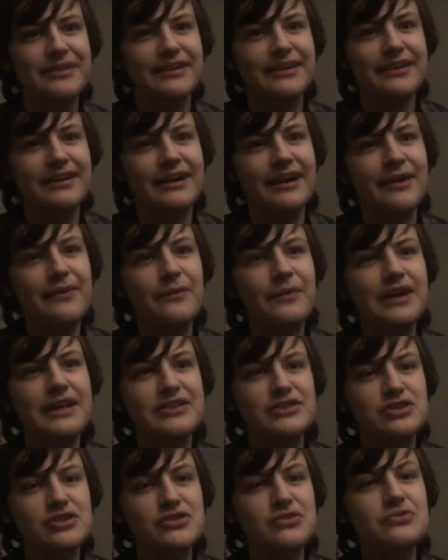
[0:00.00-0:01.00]
I
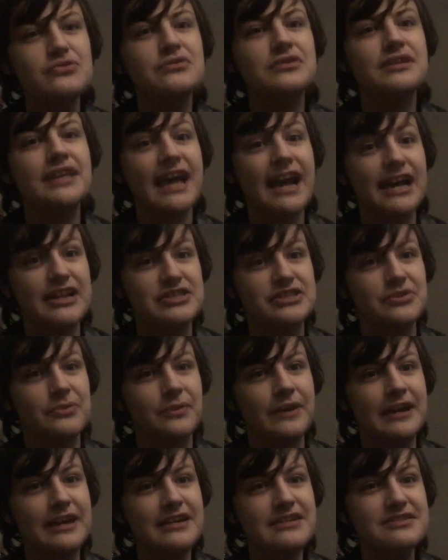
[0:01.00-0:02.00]
went to
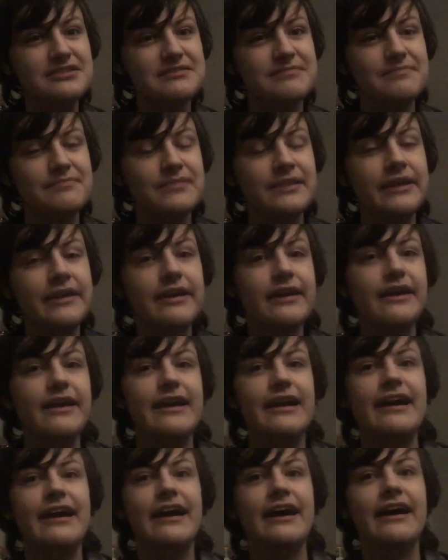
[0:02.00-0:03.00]
Castaways,
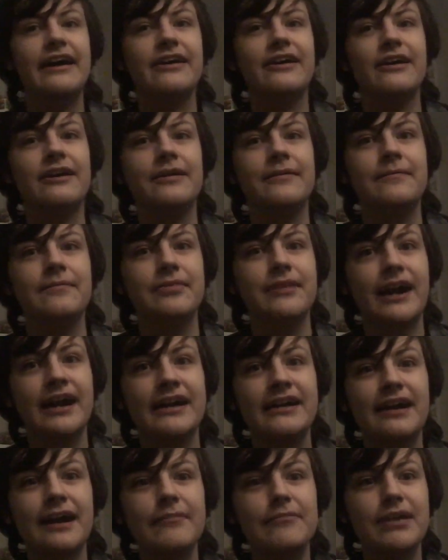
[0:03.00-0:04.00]
and I
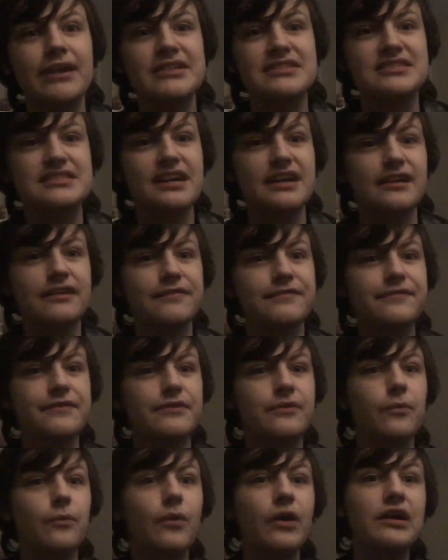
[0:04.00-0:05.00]
got myself
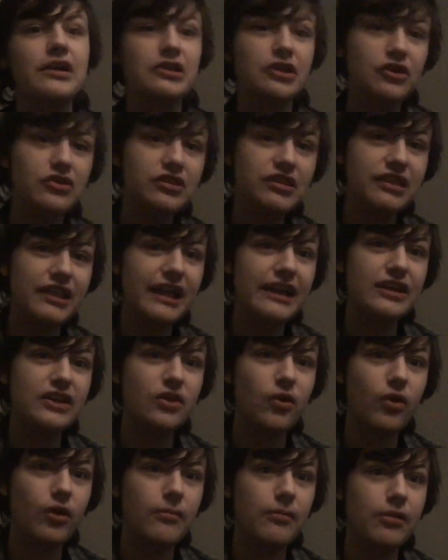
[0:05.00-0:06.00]
what looked like
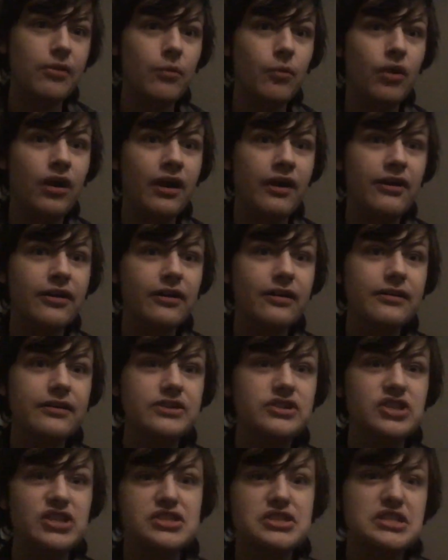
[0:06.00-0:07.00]
normal water,
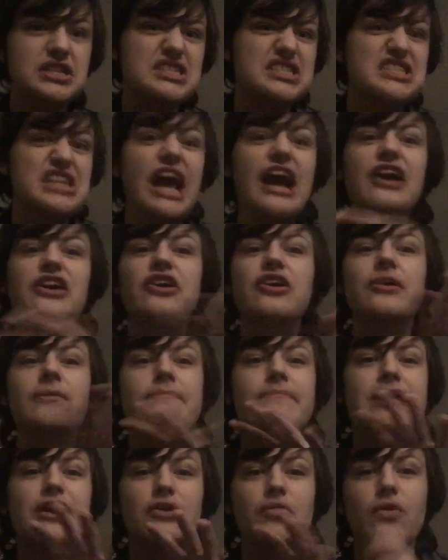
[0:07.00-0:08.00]
just standard
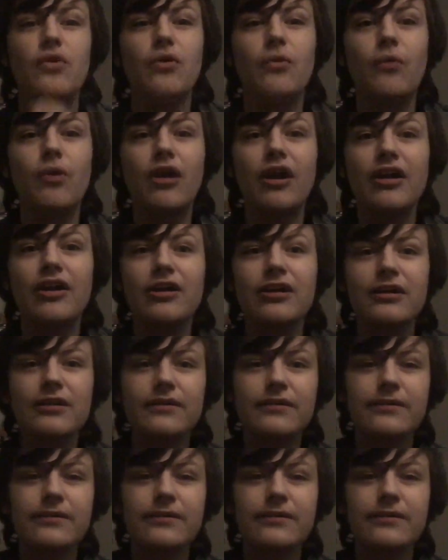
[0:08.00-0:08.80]
mineral water,